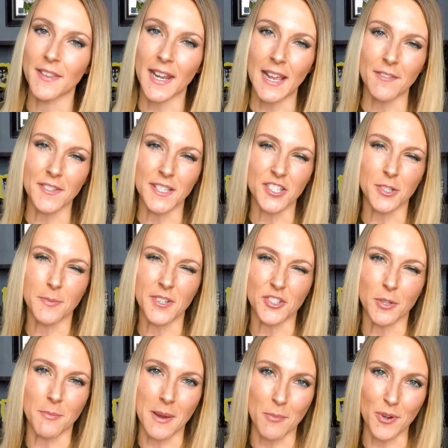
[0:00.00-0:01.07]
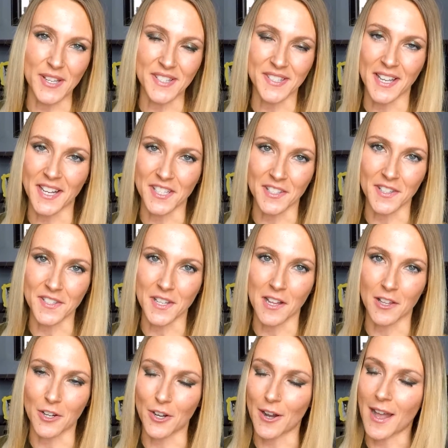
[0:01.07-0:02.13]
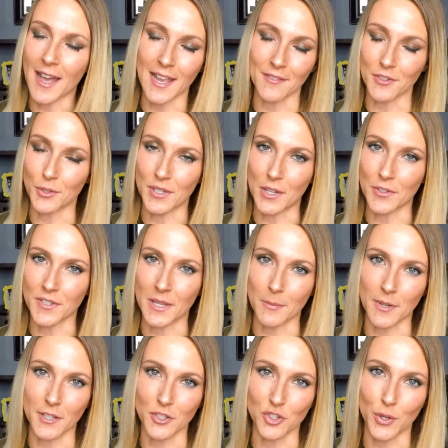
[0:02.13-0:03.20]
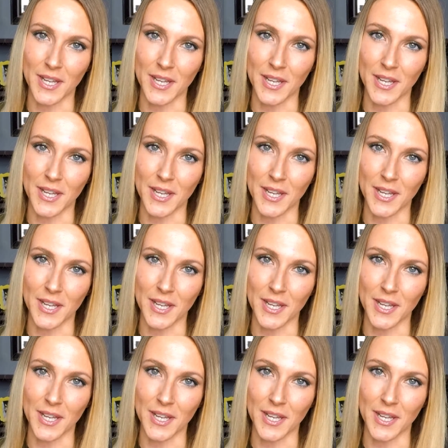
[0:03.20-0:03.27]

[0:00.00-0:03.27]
that I have such special memories tied to this color, I have no doubts that I'm gonna enjoy